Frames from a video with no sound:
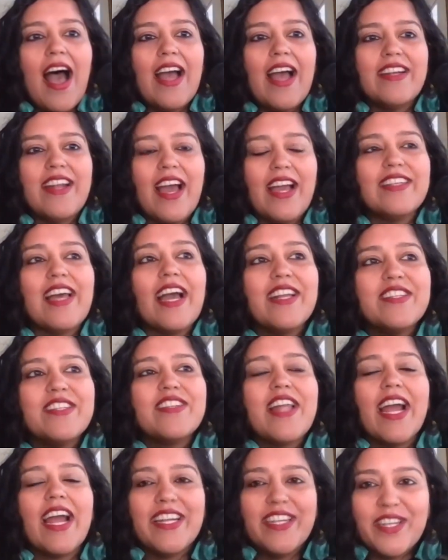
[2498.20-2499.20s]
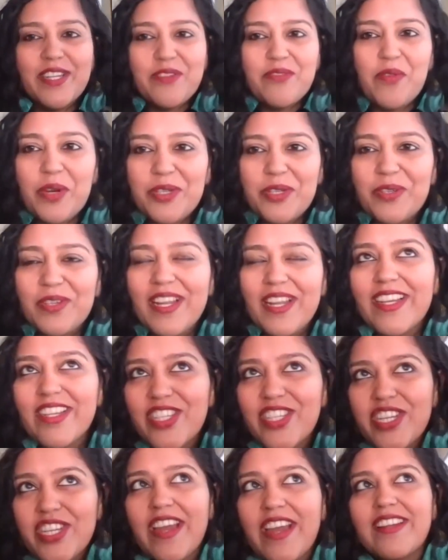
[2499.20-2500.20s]
and I did want to like
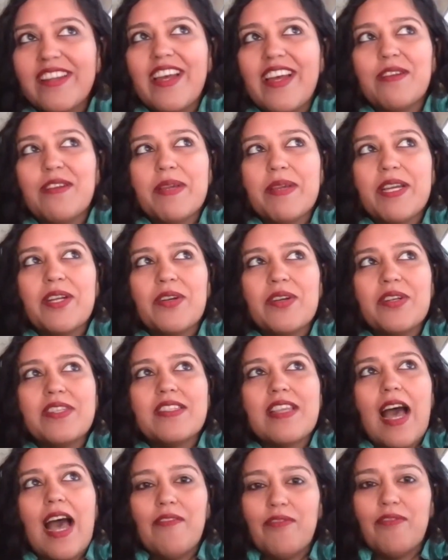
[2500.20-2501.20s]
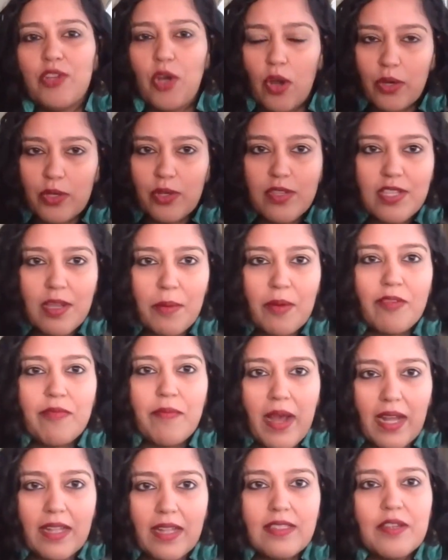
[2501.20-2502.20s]
share that, because I've talked to some of
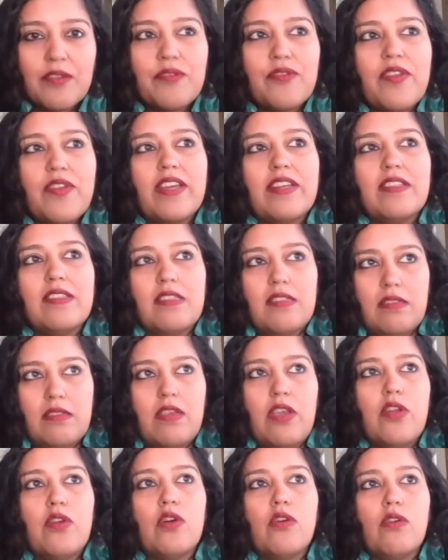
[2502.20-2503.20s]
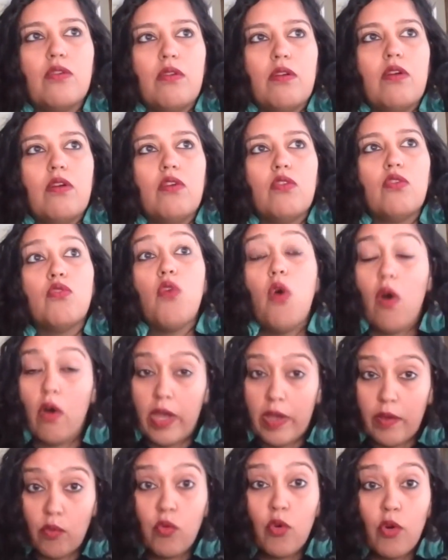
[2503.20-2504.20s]
my other friends, who
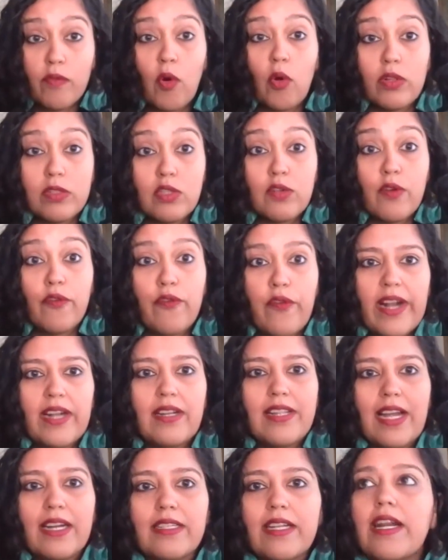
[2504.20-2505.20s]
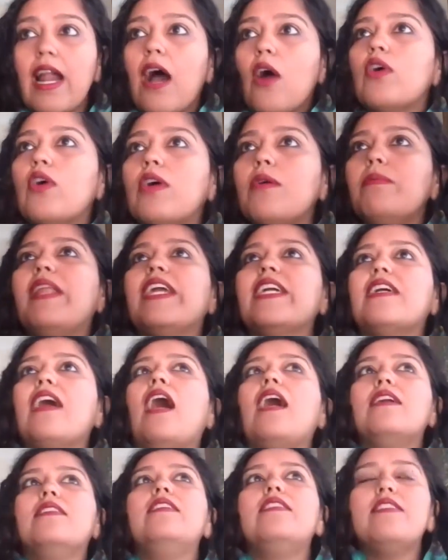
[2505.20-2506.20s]
have also felt that how come like
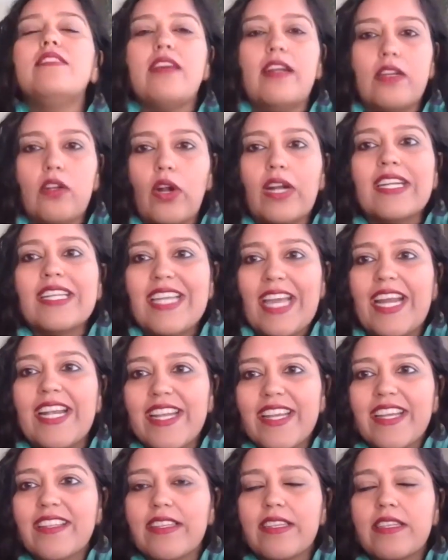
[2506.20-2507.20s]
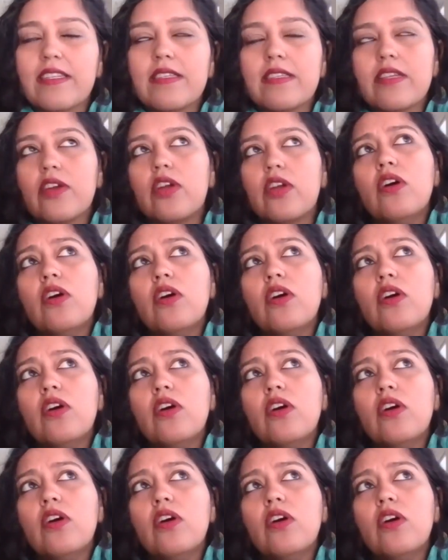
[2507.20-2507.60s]
others are not getting this,